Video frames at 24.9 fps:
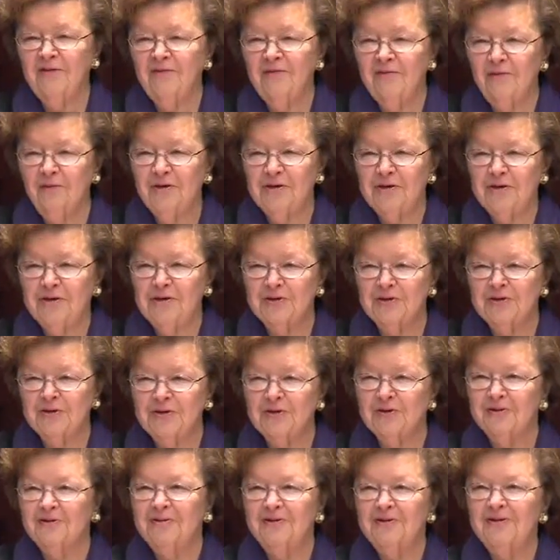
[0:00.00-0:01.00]
you for what you
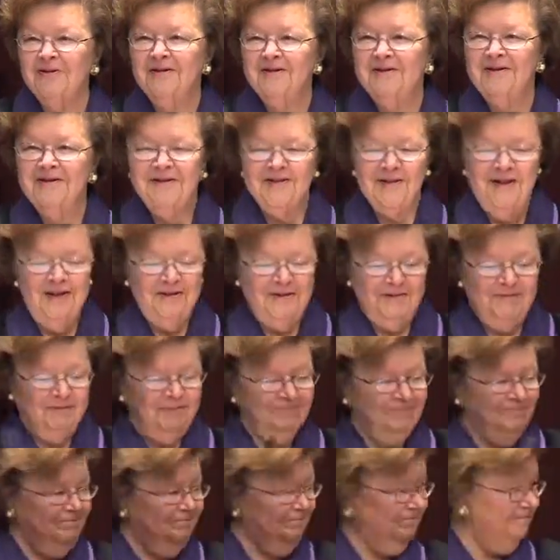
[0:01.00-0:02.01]
do. Thank
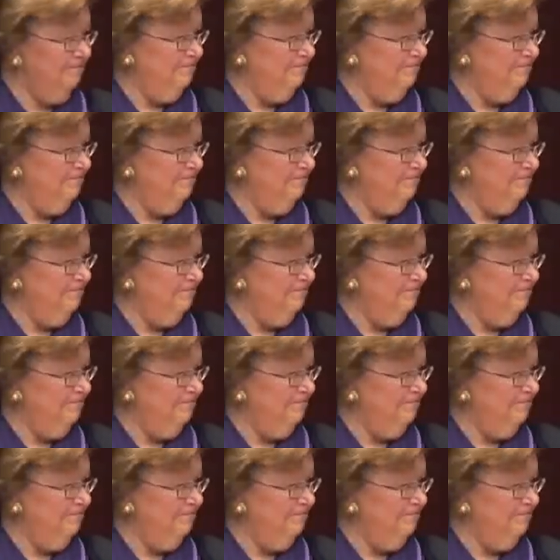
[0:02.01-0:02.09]
you.